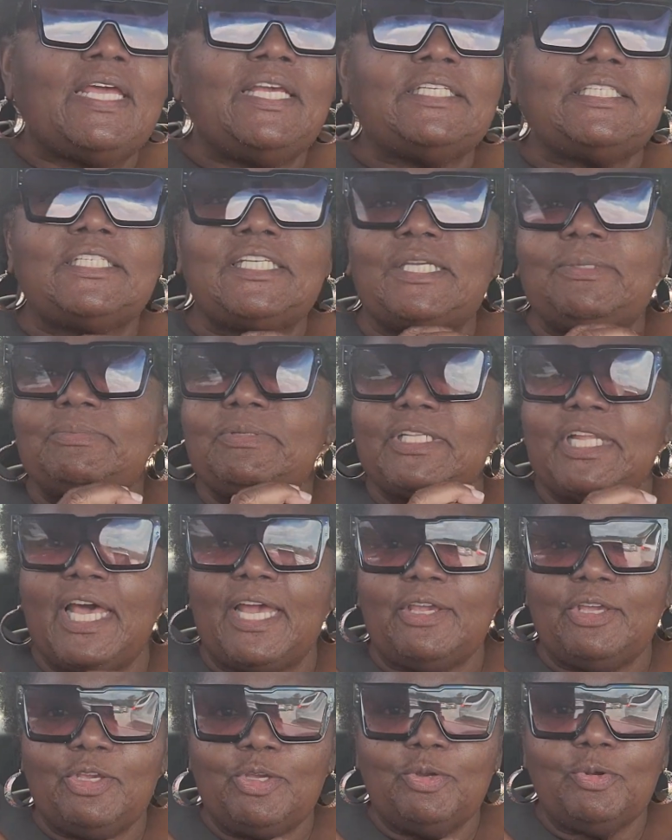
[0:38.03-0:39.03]
It seems
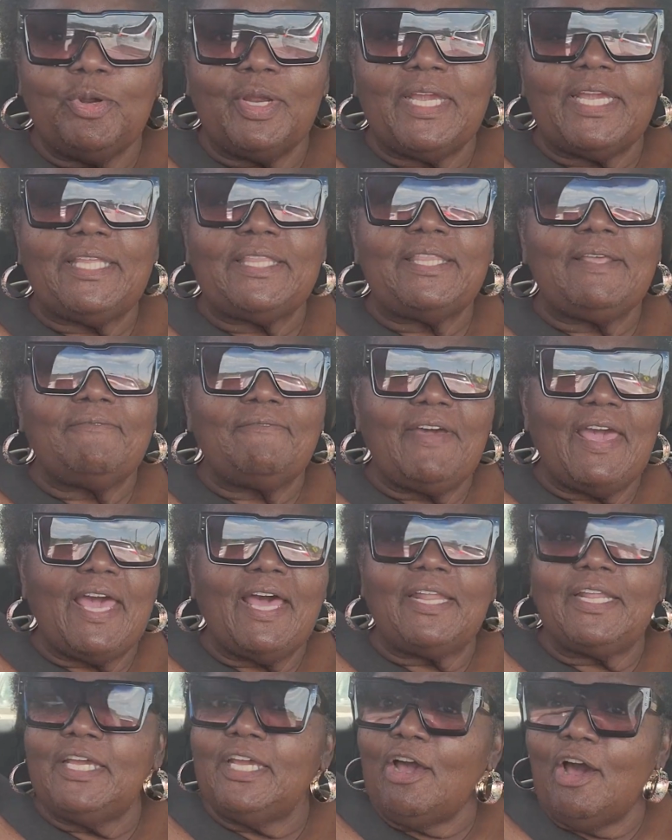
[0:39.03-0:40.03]
like you're in the
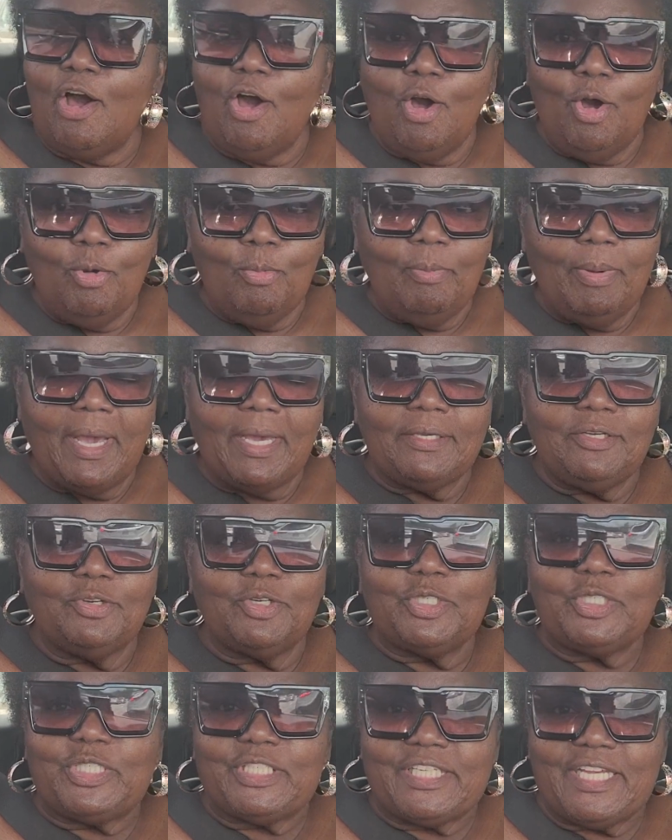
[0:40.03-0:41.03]
valley all by
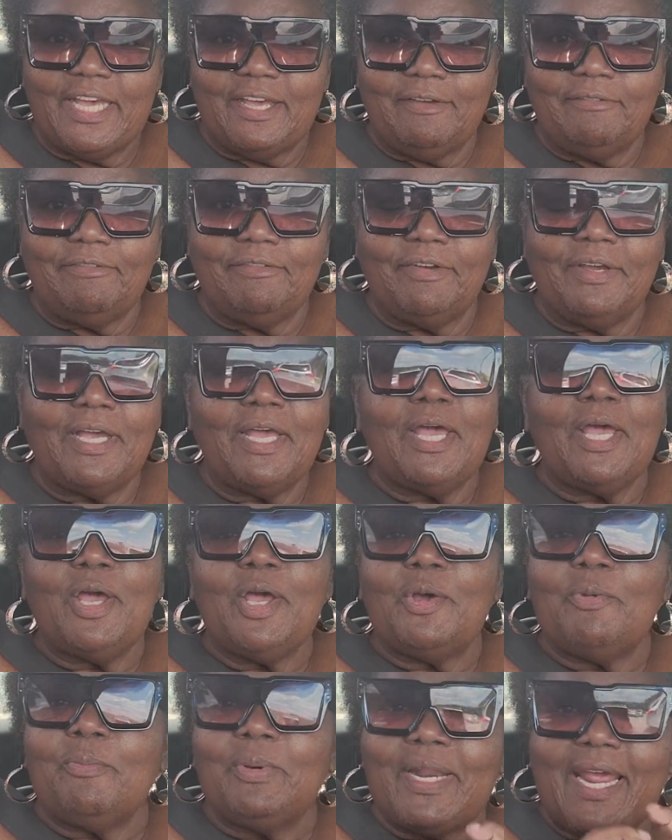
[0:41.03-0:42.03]
yourself.
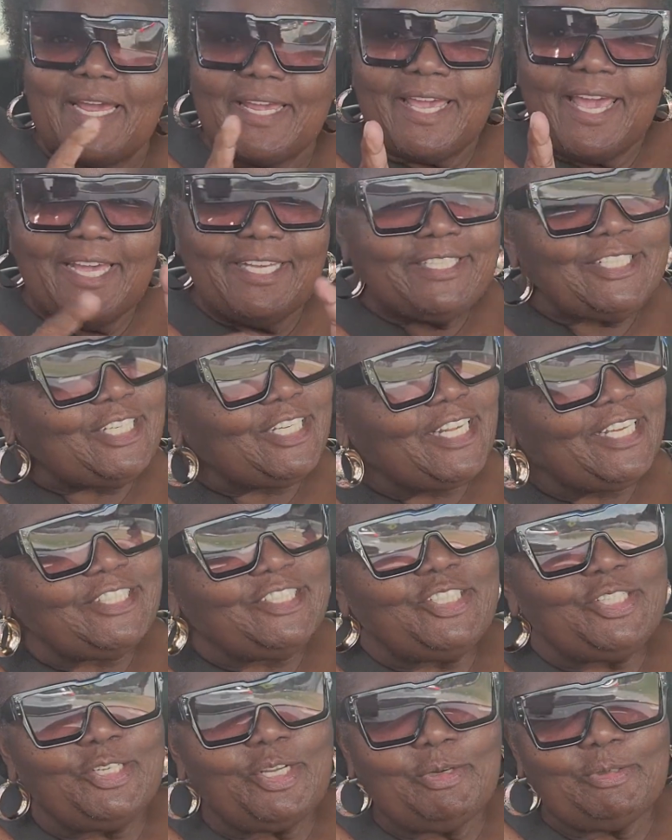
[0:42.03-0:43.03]
But I came to
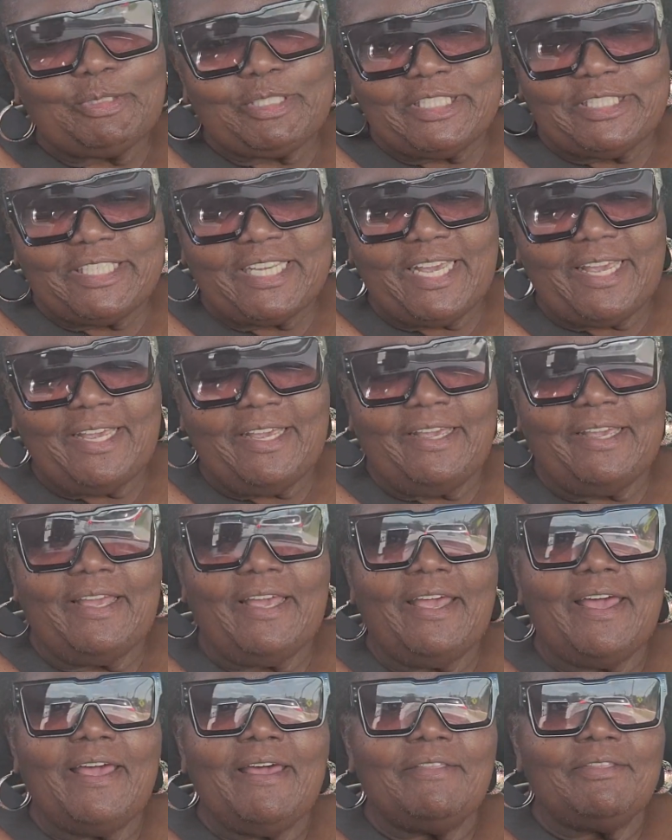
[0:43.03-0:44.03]
let you know today
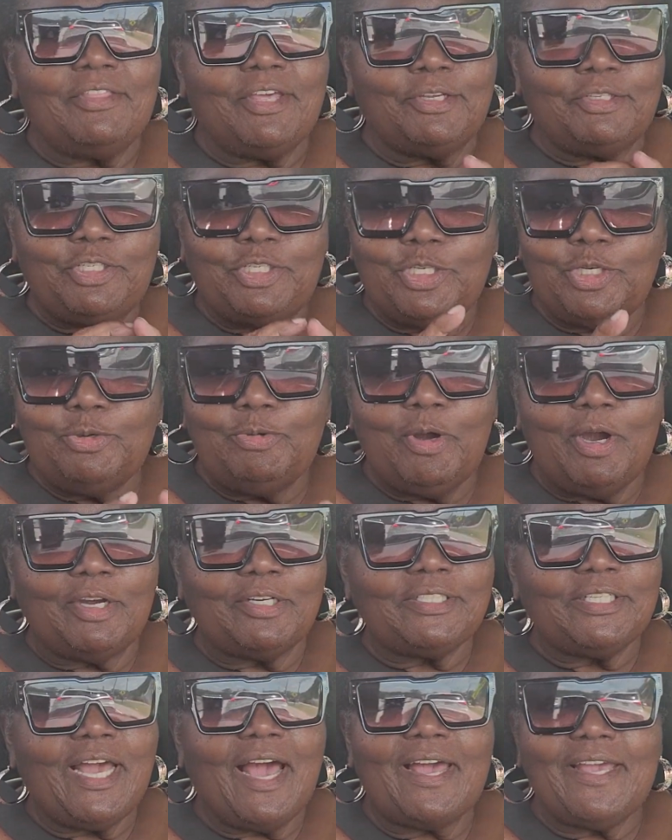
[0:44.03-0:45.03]
that you
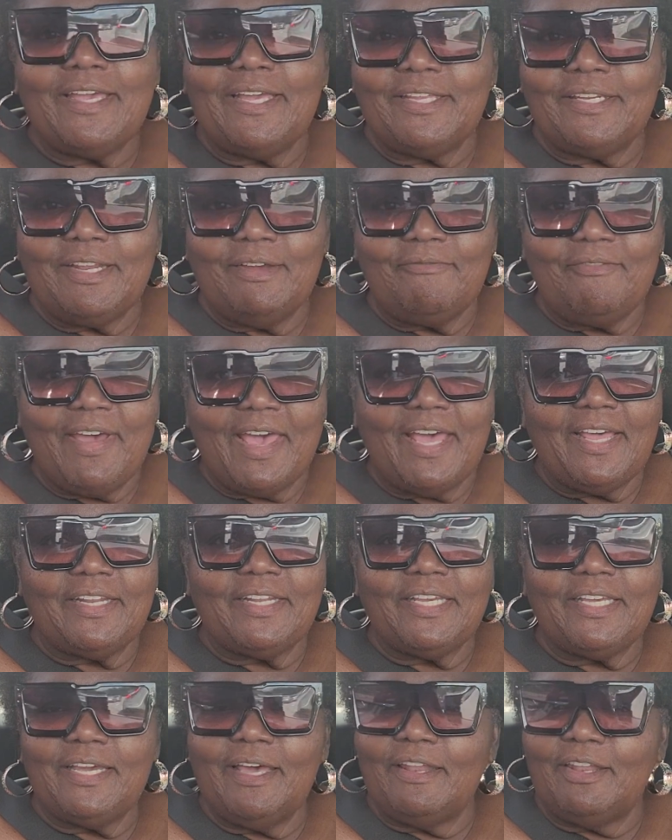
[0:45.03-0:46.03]
are not in the
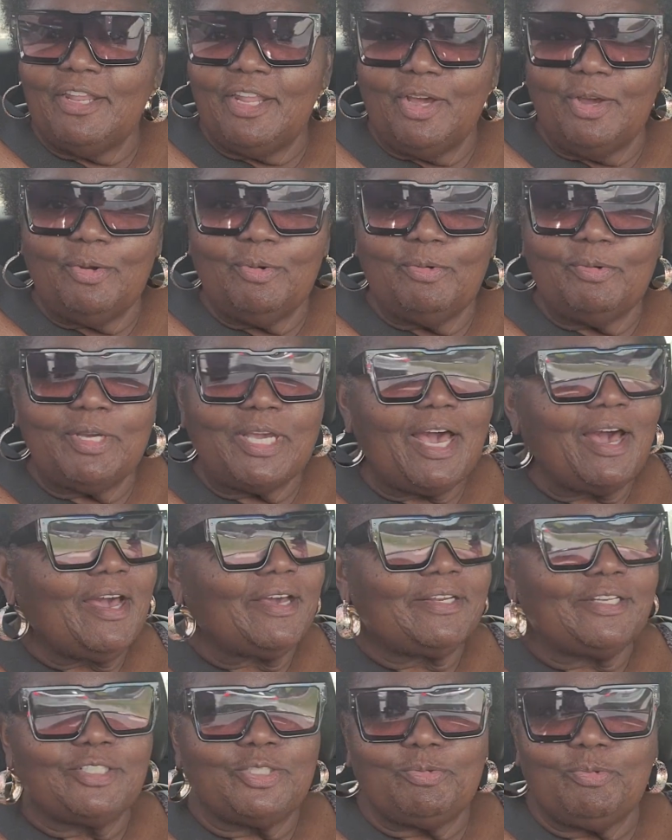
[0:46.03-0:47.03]
valley alone.
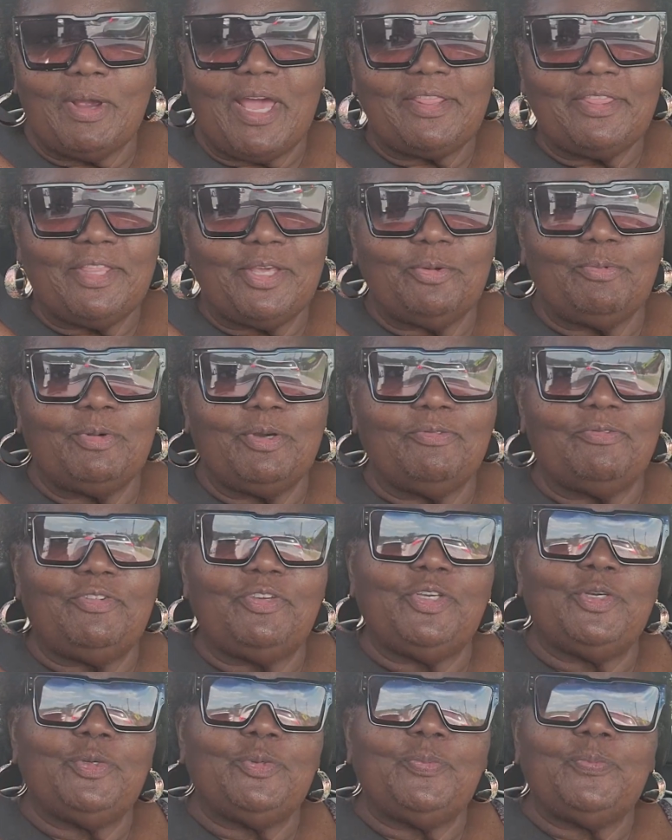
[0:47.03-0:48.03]
God is right there
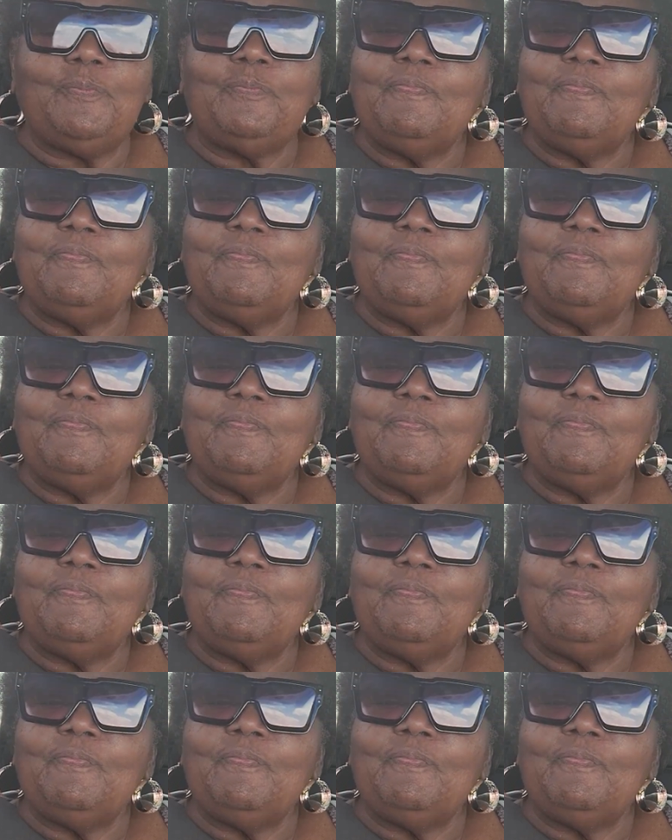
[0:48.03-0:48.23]
with you.